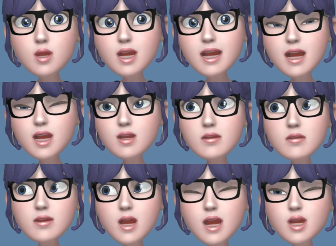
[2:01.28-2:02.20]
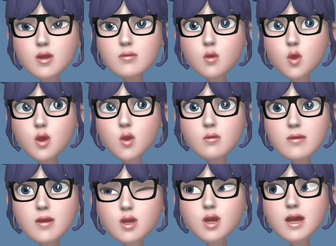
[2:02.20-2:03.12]
it out, and that didn't work, and it was
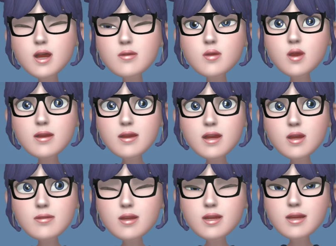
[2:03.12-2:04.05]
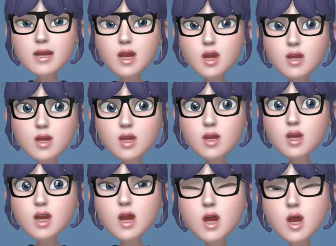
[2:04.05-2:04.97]
hurting as well. So then I went to the doctor,
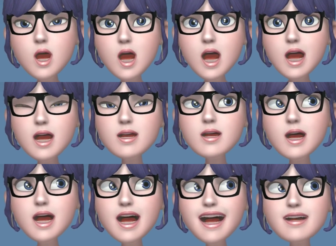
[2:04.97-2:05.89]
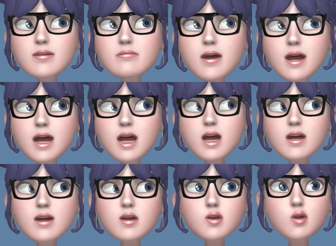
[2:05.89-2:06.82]
and they
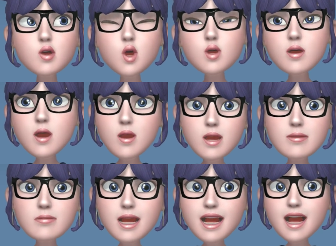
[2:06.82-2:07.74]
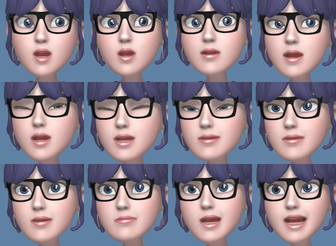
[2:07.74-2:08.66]
looked in my ear, they found something
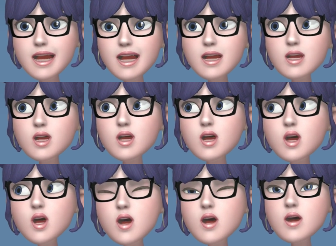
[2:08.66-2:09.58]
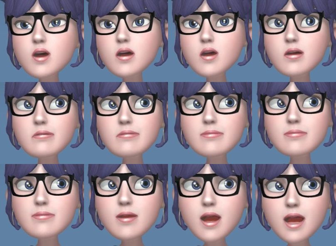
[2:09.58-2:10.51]
in my ear.
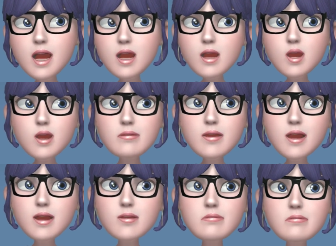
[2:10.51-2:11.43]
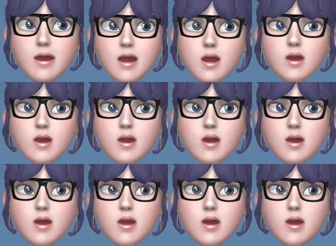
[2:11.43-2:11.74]
They ended up giving me